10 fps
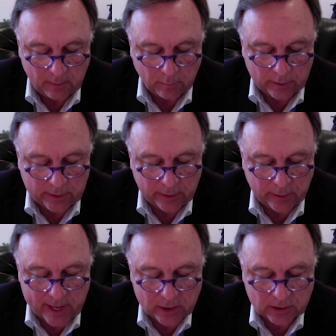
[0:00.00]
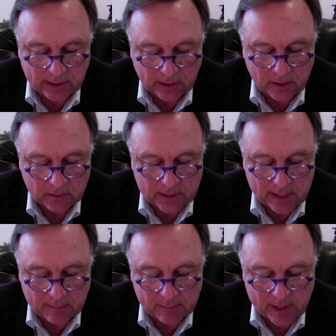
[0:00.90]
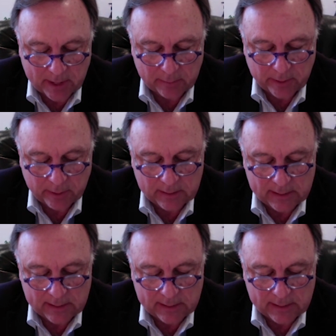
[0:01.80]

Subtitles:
worked internationally a long time in my career.